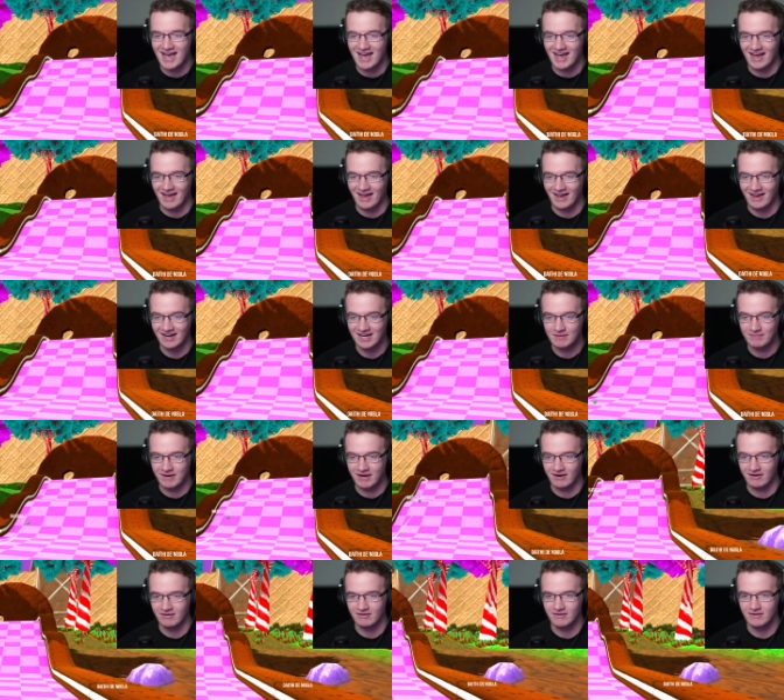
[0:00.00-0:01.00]
yeah. Come
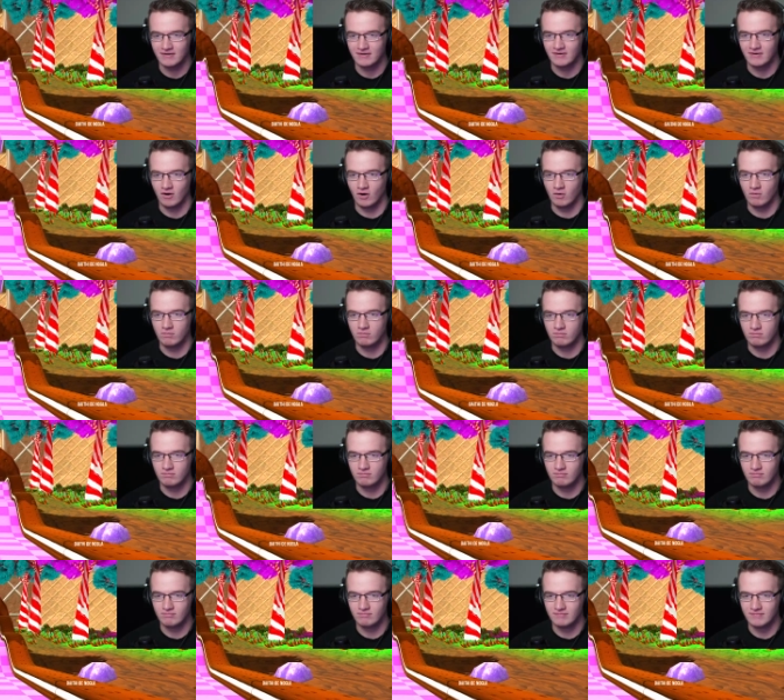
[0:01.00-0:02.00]
here. Oh
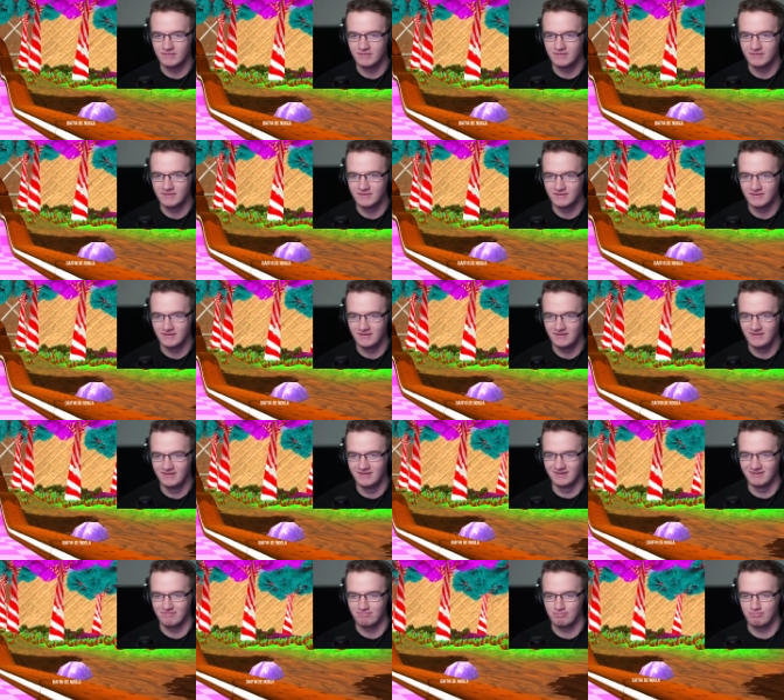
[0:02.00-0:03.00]
no.
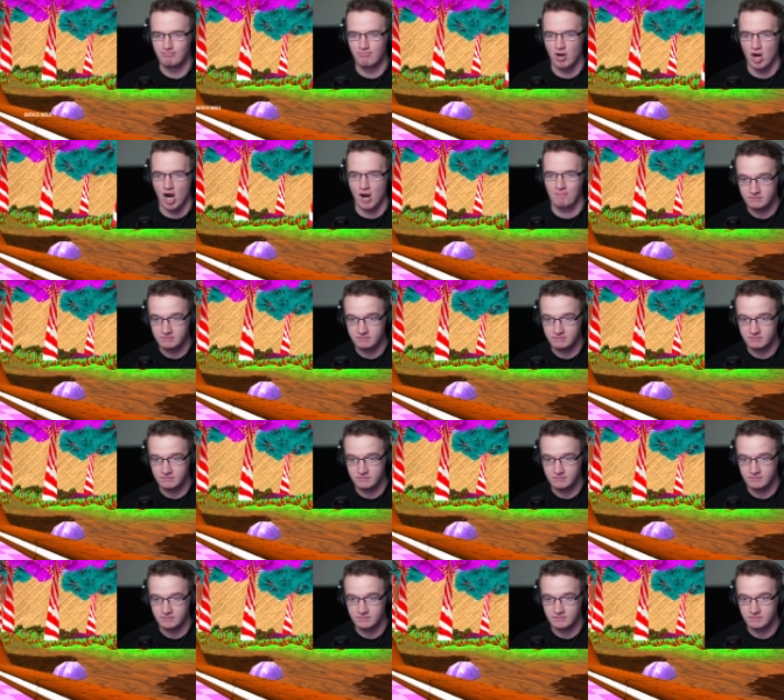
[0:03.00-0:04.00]
no. Oh,
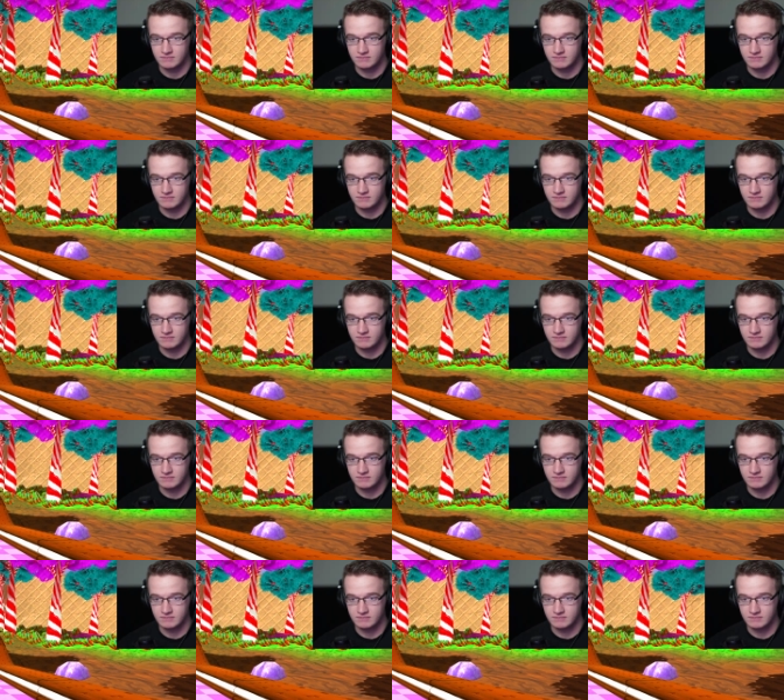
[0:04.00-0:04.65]
I. Hey.